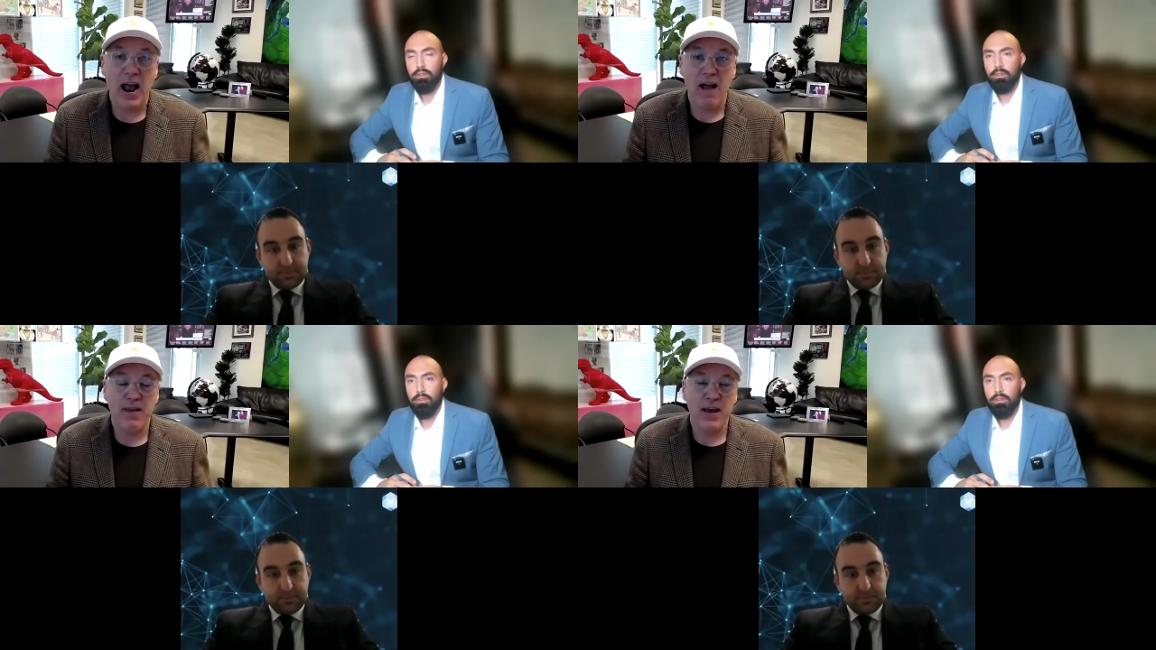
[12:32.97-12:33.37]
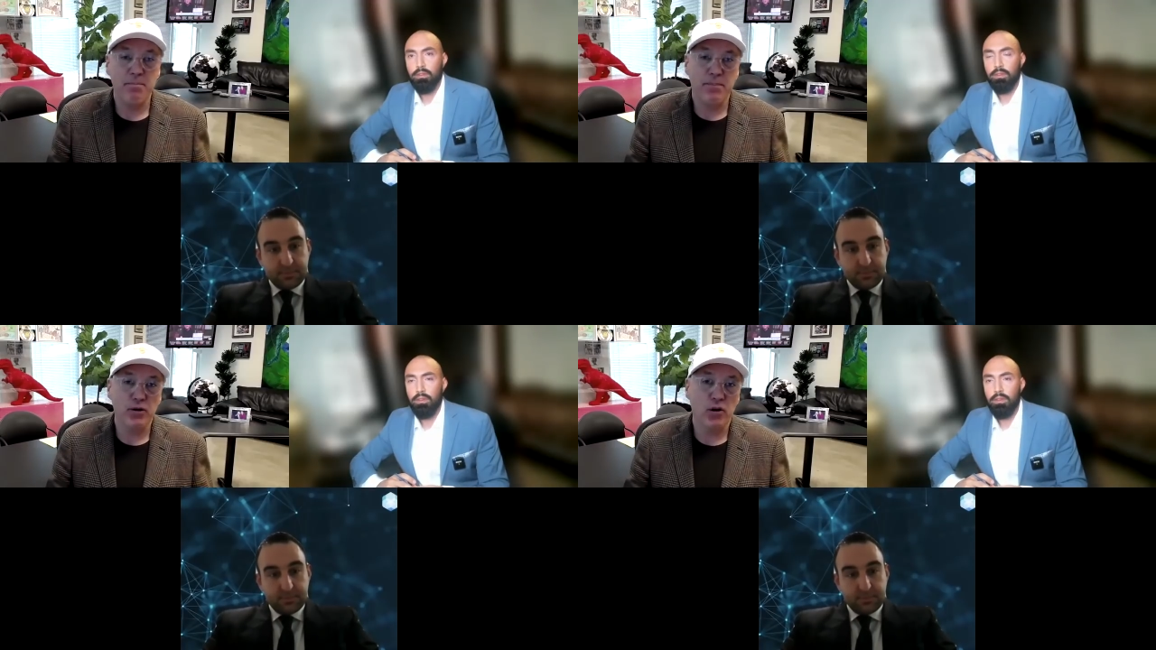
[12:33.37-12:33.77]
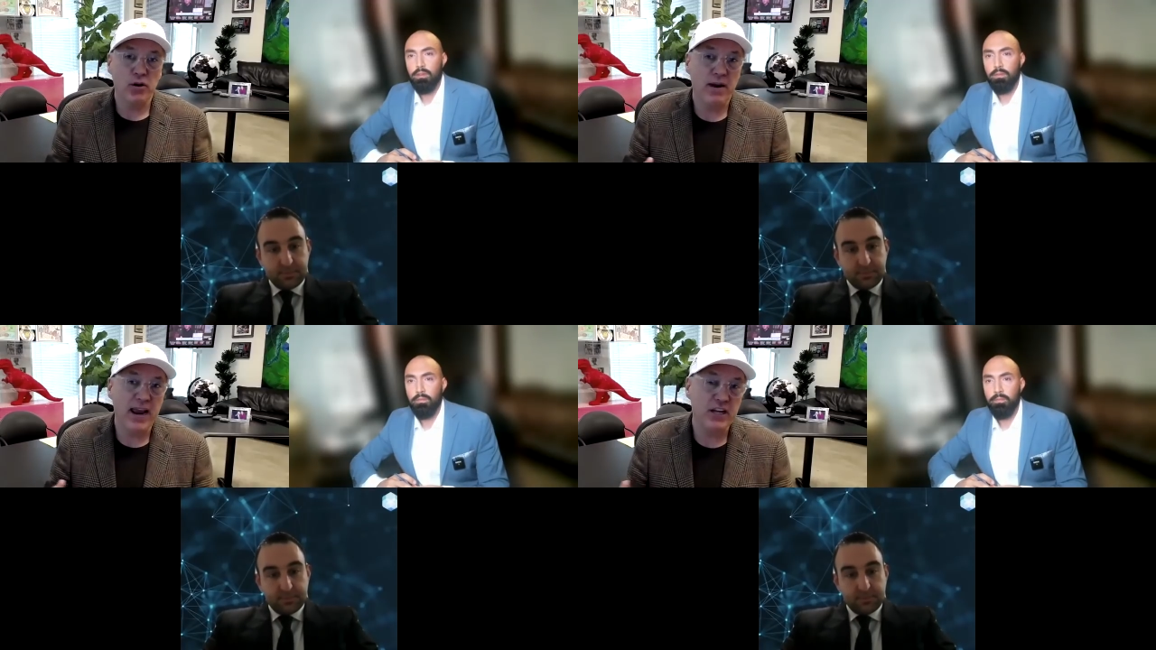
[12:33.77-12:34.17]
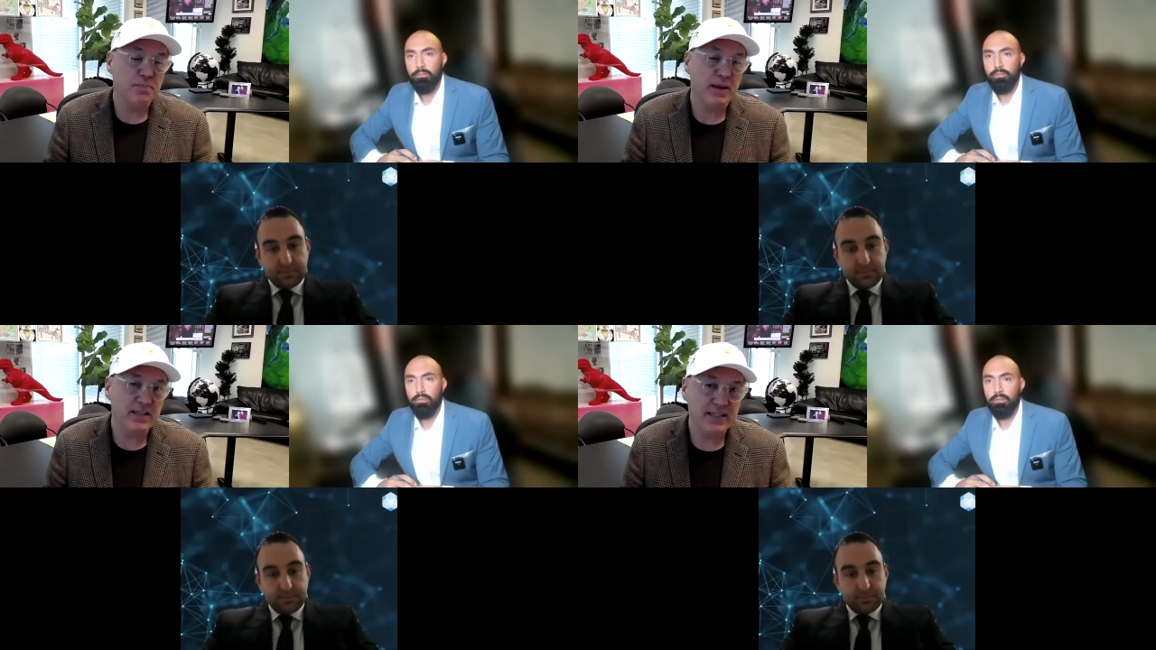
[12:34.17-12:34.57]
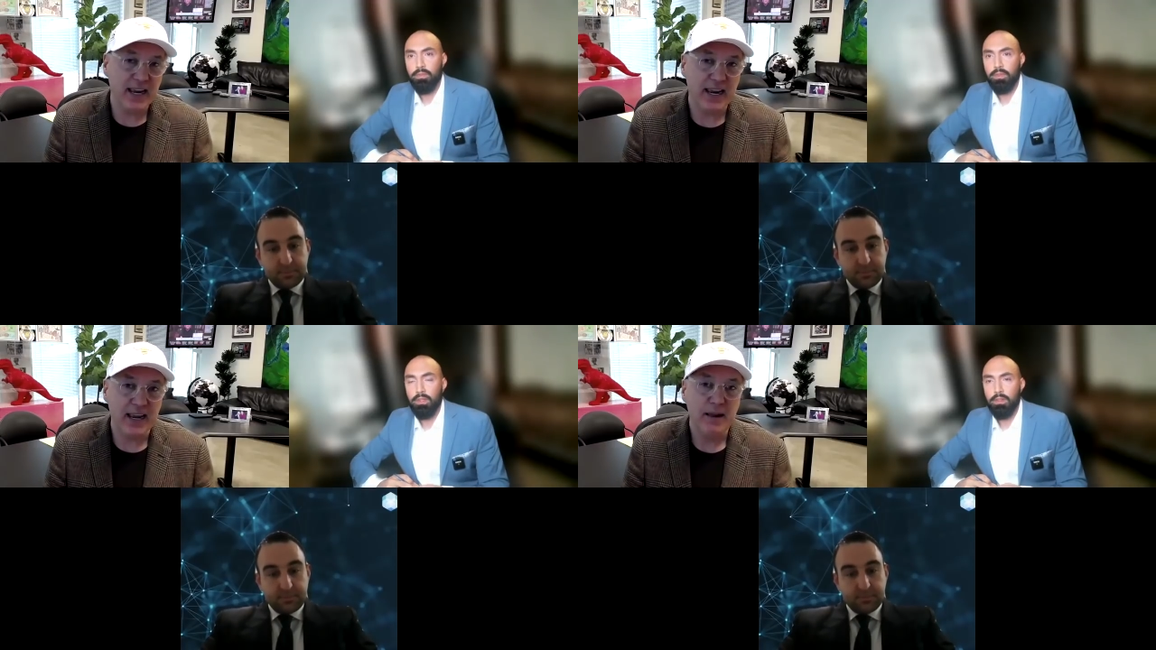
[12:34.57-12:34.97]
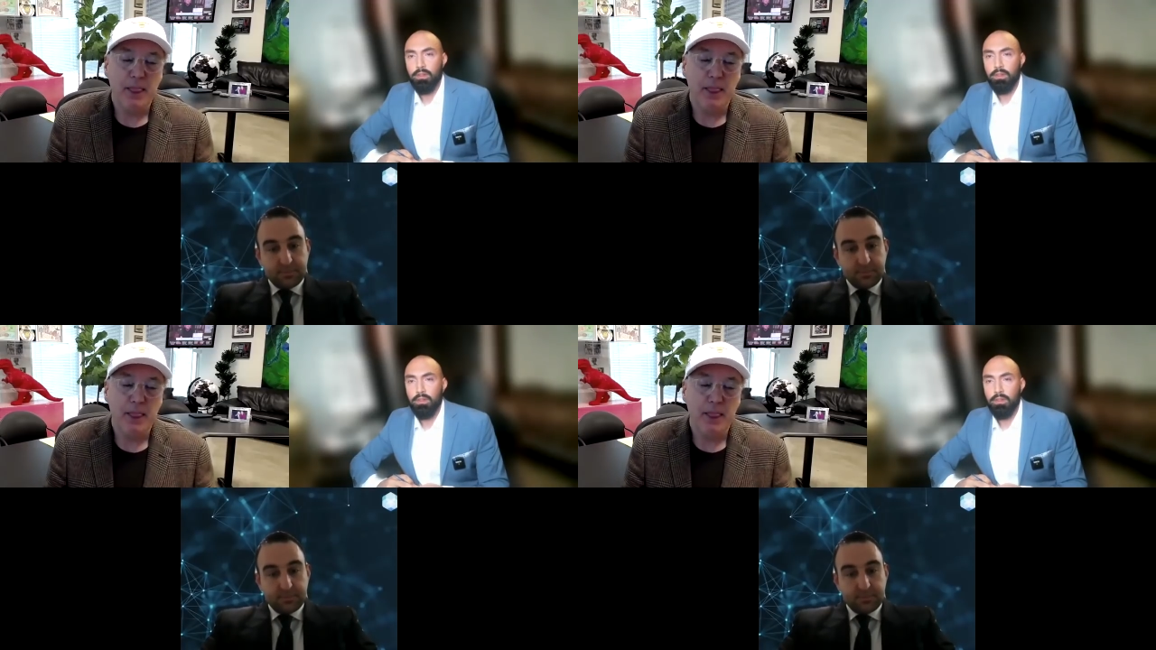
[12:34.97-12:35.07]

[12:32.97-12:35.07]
Speaker 1: and then build out our HPC.